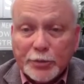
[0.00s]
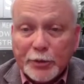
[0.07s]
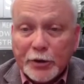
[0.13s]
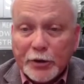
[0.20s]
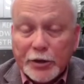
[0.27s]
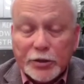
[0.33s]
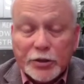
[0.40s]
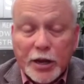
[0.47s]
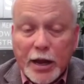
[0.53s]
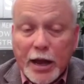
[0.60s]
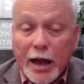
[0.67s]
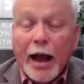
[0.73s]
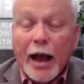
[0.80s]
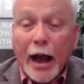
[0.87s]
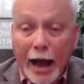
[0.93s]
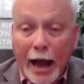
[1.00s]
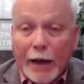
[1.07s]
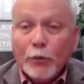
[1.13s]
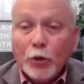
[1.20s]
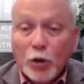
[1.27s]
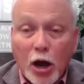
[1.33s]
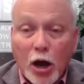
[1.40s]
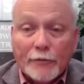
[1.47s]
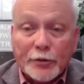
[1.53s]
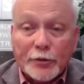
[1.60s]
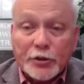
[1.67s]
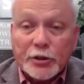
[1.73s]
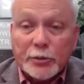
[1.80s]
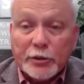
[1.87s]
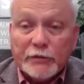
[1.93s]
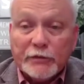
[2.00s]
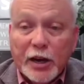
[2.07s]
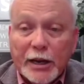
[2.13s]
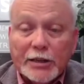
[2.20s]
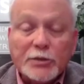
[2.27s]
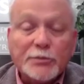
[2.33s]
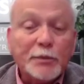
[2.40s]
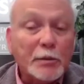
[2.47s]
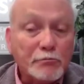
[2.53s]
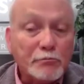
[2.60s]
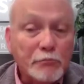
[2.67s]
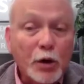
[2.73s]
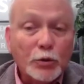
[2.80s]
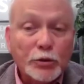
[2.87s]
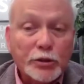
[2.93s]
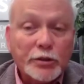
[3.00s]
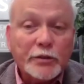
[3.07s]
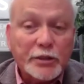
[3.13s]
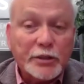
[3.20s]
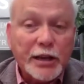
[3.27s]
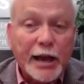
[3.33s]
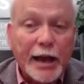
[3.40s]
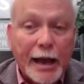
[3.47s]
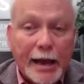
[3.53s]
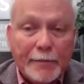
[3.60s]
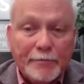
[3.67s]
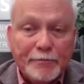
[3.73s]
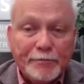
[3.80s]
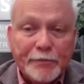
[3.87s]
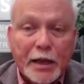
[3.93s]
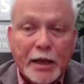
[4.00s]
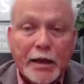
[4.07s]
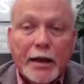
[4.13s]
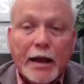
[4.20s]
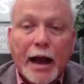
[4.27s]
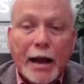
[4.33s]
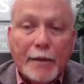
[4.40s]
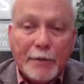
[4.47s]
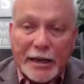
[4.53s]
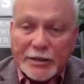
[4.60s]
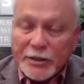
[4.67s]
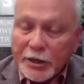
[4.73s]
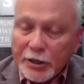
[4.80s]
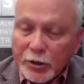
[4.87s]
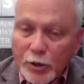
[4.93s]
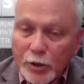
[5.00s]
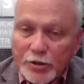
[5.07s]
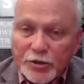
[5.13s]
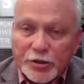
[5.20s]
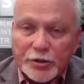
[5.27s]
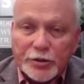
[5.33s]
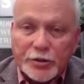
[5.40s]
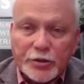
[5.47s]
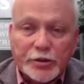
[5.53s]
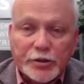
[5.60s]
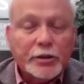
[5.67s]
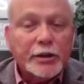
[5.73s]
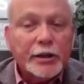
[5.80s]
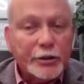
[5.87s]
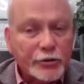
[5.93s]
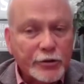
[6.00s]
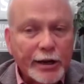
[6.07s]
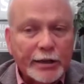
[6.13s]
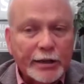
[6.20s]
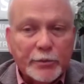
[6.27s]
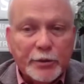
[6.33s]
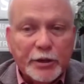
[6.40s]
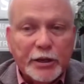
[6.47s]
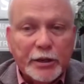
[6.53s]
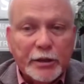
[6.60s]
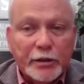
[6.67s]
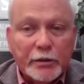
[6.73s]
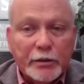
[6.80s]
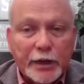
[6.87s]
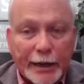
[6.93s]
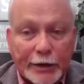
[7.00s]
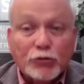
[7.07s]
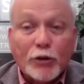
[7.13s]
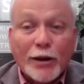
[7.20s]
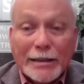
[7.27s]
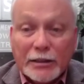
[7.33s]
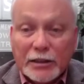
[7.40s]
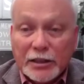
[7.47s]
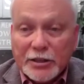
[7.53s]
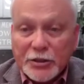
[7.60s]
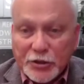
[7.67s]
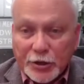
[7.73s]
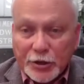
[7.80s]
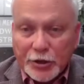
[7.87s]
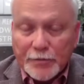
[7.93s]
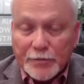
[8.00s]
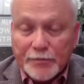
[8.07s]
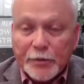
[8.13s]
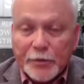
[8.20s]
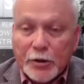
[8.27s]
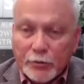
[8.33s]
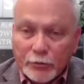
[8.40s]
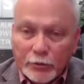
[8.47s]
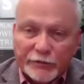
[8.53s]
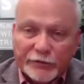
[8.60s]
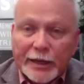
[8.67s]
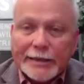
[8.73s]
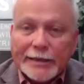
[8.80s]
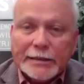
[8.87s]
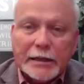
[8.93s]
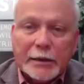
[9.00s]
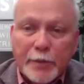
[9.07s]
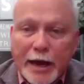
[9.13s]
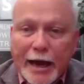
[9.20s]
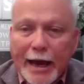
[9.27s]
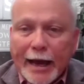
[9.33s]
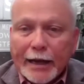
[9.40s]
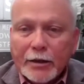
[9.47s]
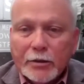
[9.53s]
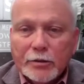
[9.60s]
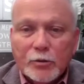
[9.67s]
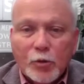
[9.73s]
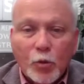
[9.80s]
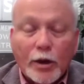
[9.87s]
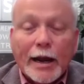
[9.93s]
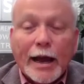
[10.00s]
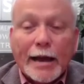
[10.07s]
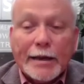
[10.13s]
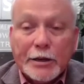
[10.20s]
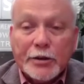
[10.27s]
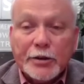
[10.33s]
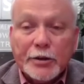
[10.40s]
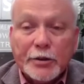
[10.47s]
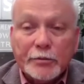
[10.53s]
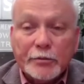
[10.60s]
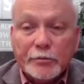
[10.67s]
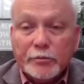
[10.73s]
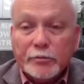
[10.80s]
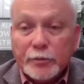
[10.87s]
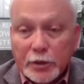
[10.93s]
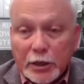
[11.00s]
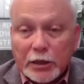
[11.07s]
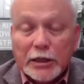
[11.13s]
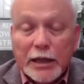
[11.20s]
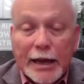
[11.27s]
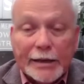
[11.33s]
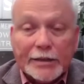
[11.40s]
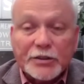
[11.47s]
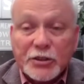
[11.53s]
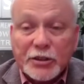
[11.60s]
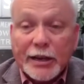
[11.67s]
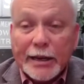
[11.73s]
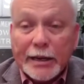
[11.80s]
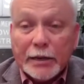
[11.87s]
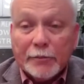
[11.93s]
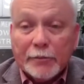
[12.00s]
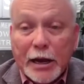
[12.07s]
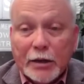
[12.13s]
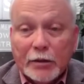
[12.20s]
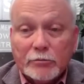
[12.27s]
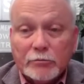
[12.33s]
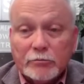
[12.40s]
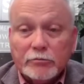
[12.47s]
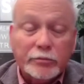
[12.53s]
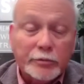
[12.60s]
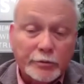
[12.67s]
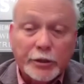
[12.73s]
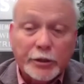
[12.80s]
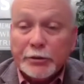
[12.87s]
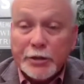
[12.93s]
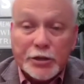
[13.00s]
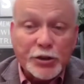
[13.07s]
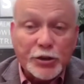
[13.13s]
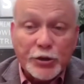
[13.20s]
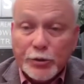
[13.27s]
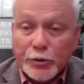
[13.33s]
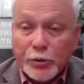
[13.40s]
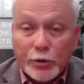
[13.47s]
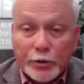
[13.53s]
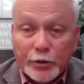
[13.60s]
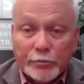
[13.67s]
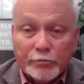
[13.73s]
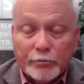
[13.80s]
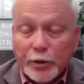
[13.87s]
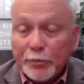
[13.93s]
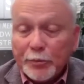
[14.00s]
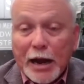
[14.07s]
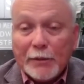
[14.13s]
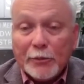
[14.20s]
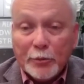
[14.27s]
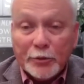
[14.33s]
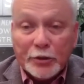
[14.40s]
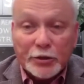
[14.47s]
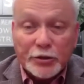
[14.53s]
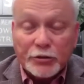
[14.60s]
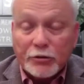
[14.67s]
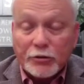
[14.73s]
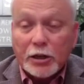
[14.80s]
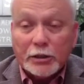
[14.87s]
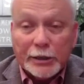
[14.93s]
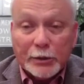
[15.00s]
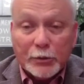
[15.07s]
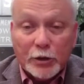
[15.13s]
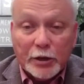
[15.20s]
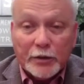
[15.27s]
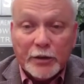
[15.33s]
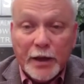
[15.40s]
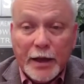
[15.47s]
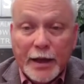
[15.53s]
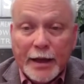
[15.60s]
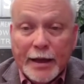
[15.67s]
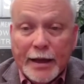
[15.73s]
experience, I will offer some advice. But most of the time, I'm asking questions and trying to be a great listener, reflecting back what I hear the client saying about their issue or the problem they're struggling with,